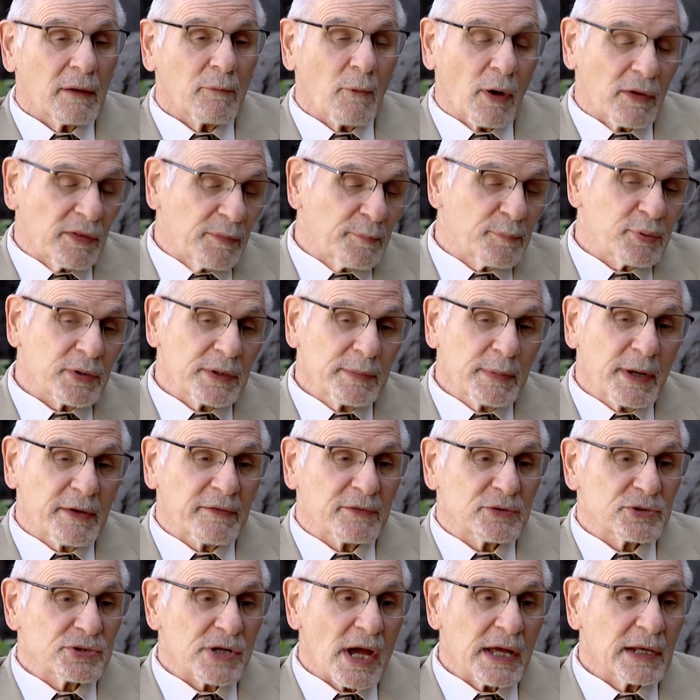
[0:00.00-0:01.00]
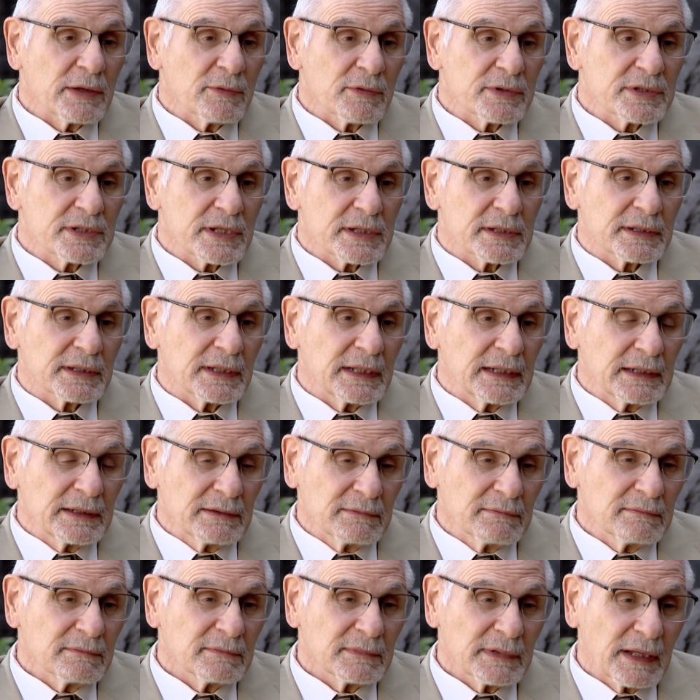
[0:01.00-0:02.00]
well, the premier of China was just
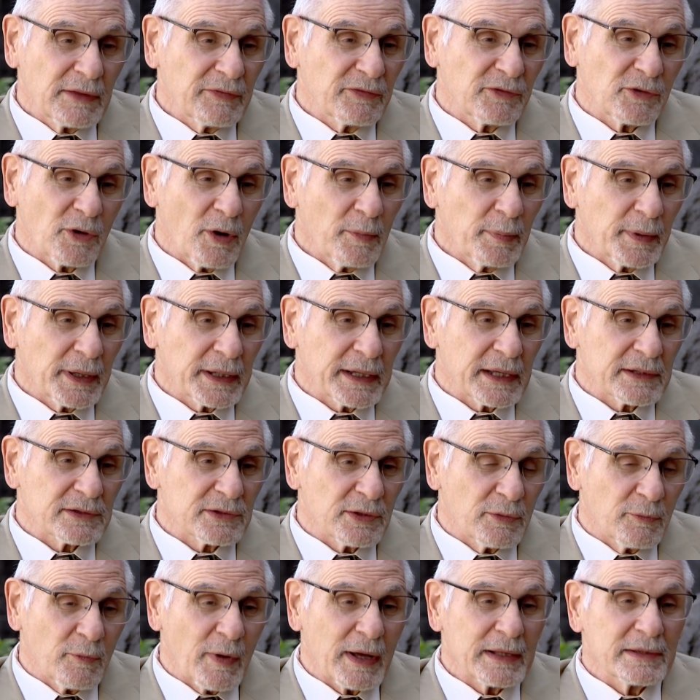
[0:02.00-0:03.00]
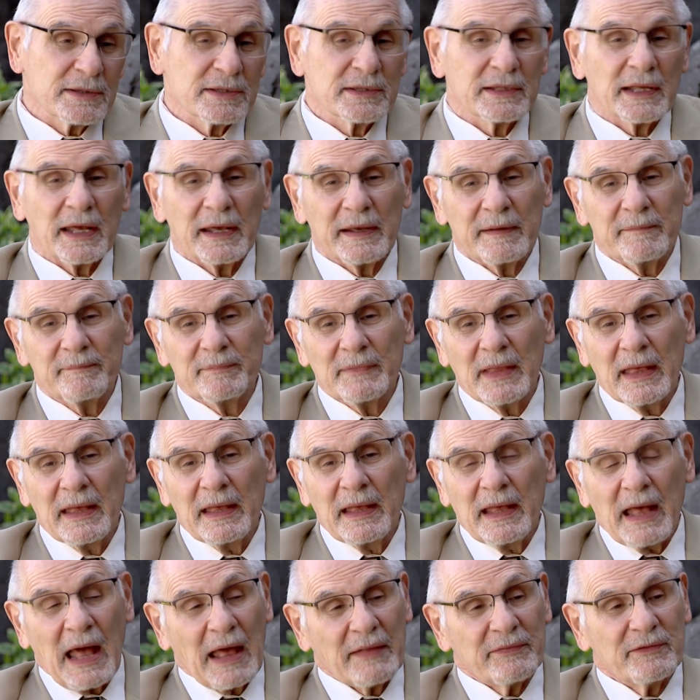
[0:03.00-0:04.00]
in Ethiopia, I guess, on Wednesday,
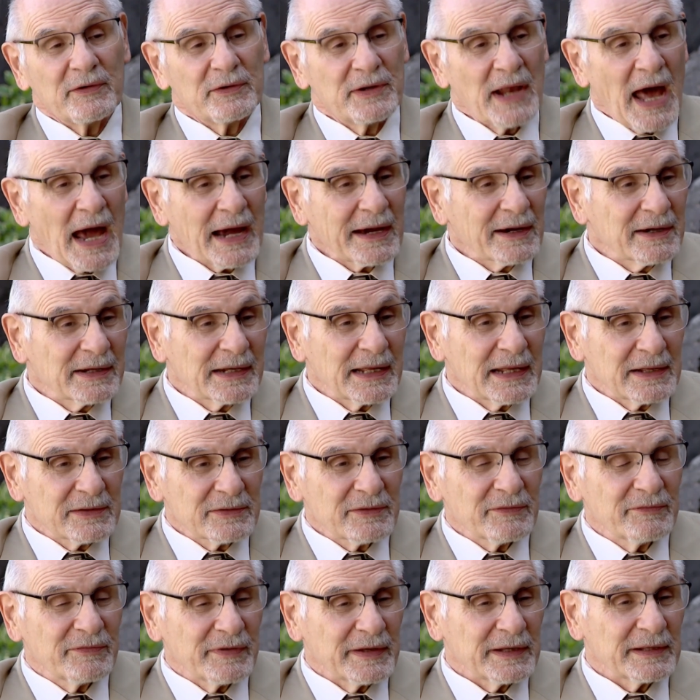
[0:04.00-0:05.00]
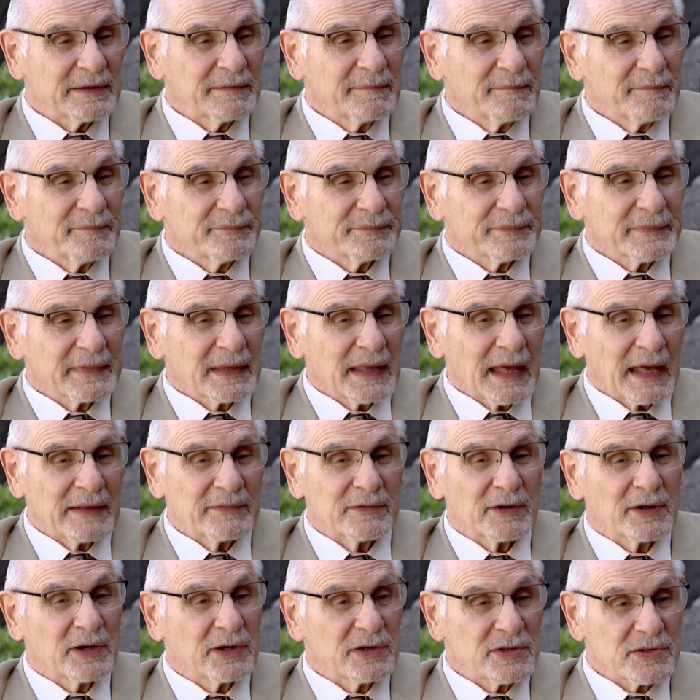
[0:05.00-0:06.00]
and they're not going to intervene,
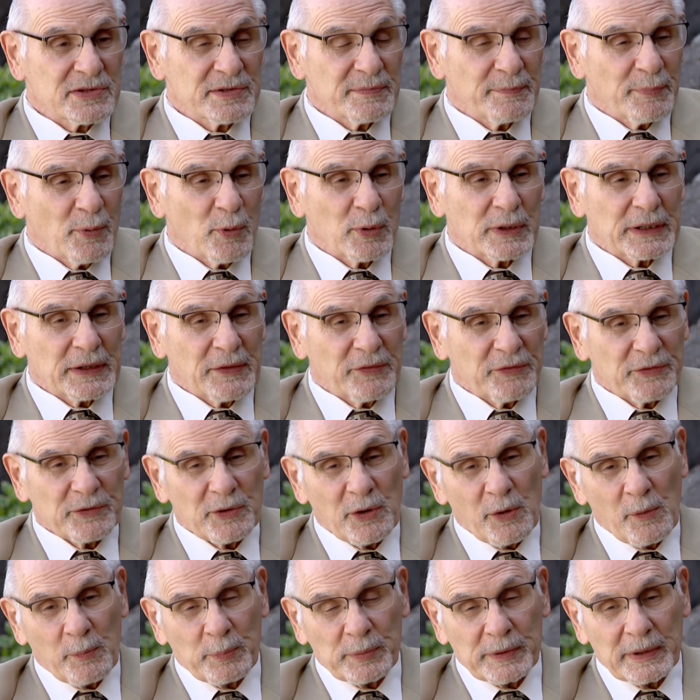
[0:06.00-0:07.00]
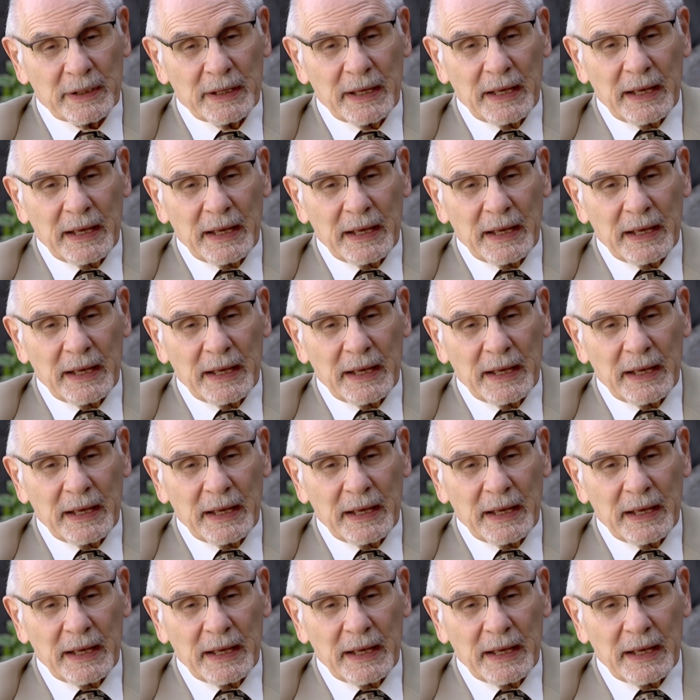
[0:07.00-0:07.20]
and they're going to support Ethiopia.